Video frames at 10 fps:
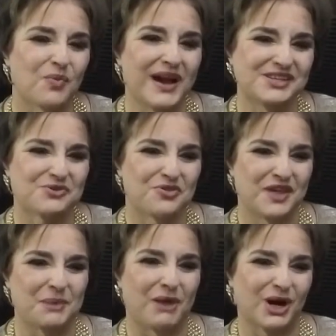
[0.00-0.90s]
razor
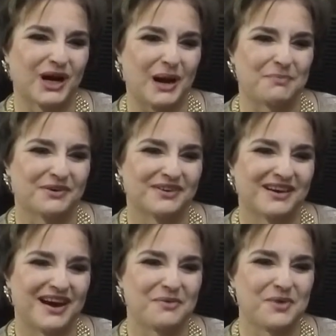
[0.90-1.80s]
thin markup
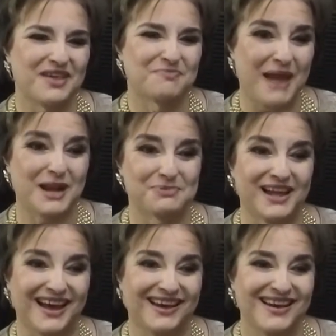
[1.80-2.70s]
with pay to
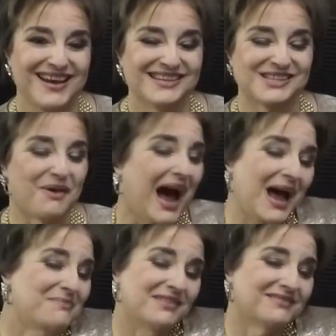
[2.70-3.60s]
play. So
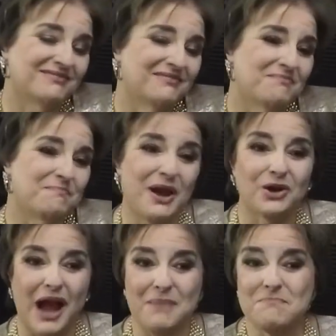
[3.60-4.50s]
I'm
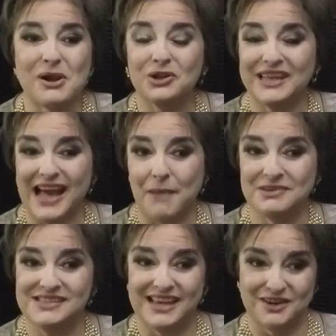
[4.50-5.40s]
barely
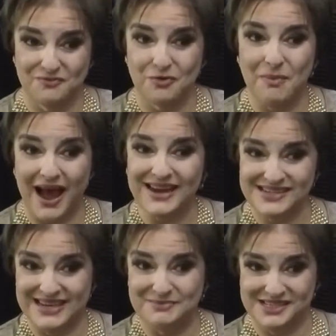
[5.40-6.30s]
compensated for my
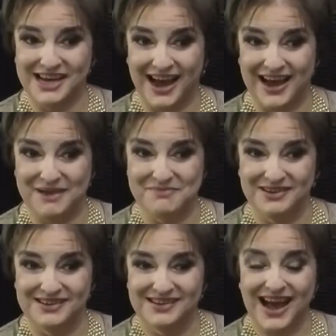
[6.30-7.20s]
team's
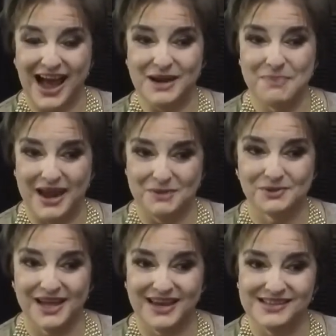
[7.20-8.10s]
time on pay to
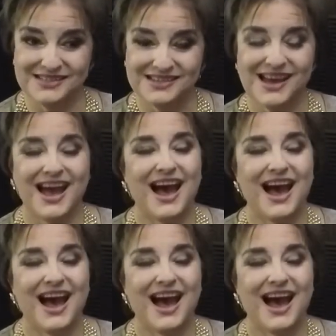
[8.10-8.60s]
plays.